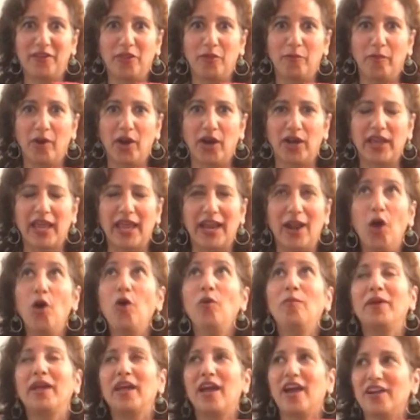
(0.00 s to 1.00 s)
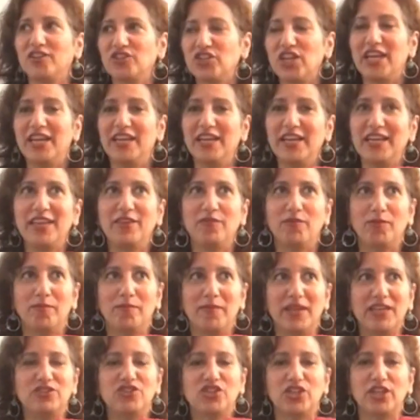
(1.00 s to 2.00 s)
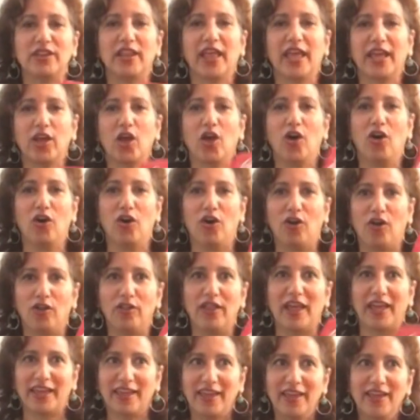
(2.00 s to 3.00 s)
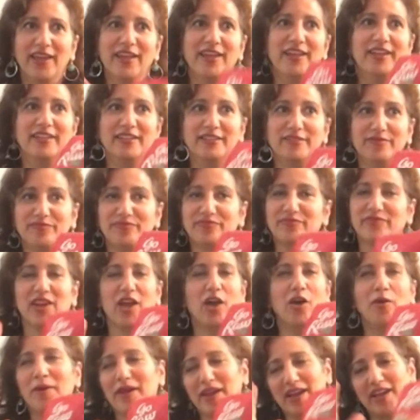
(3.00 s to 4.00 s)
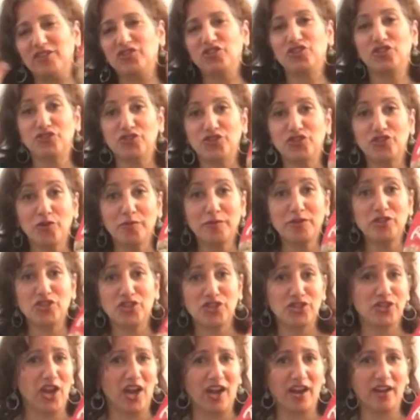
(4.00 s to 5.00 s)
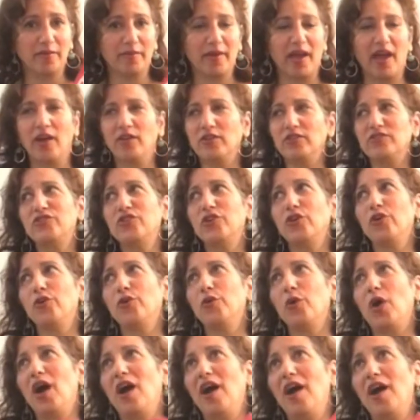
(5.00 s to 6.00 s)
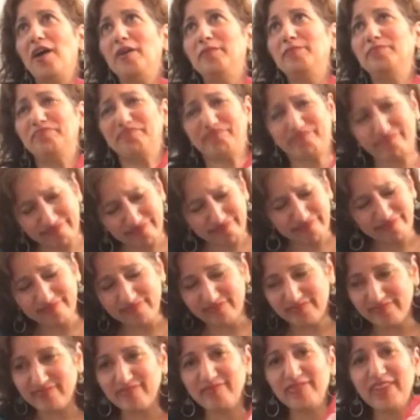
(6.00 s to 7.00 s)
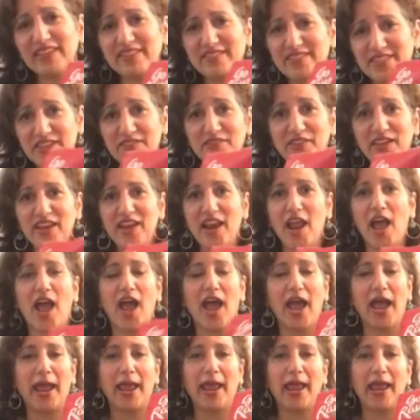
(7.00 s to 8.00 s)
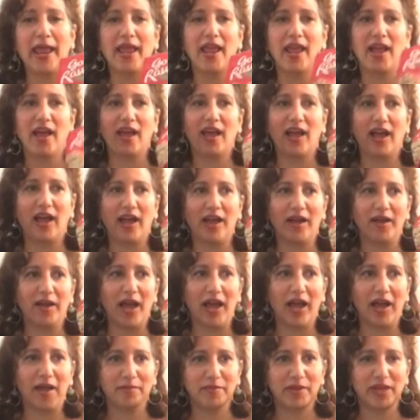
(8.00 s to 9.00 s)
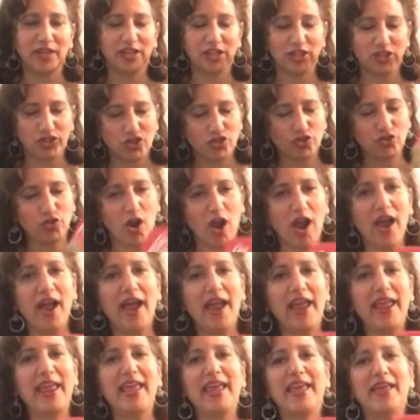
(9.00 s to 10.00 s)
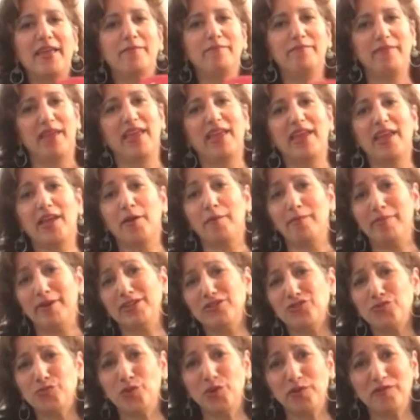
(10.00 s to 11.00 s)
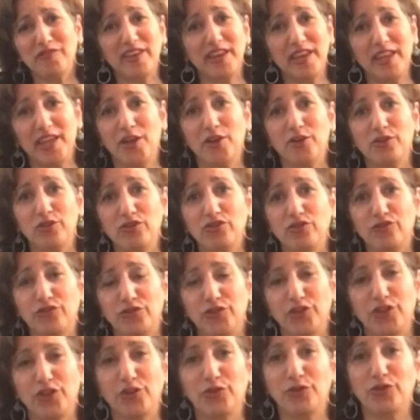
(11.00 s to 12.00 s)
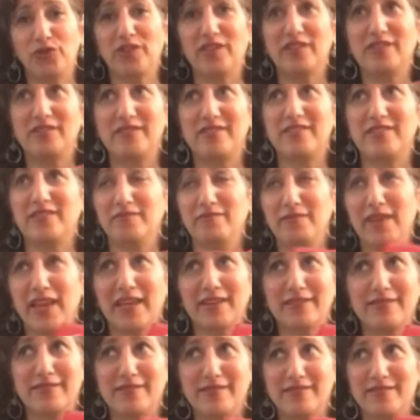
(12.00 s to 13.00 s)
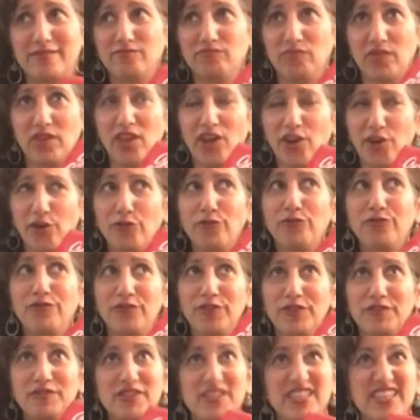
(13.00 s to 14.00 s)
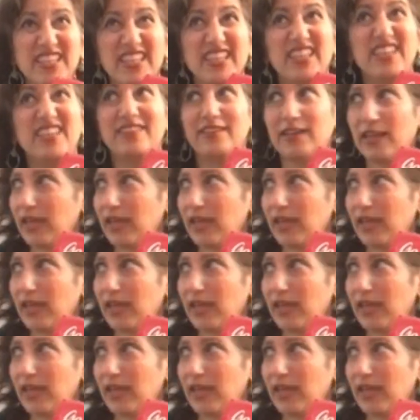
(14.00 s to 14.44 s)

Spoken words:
on the market. Oh my gosh, I didn't even mention oh my gosh, there's so much to talk about. So Stephen, I'm gonna try and make a bunch more videos for you this next, you know, 15